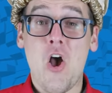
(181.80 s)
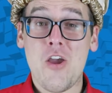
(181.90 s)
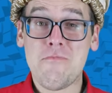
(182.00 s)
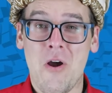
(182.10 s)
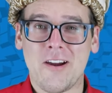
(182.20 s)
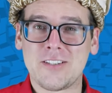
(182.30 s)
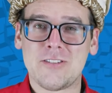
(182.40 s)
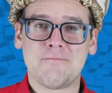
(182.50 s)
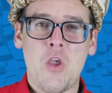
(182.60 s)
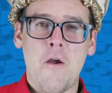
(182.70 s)

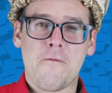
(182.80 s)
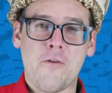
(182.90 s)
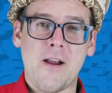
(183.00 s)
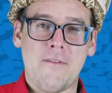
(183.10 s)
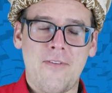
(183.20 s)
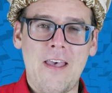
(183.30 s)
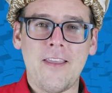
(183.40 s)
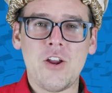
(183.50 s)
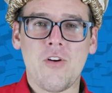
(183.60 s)
Unmarked. For a failing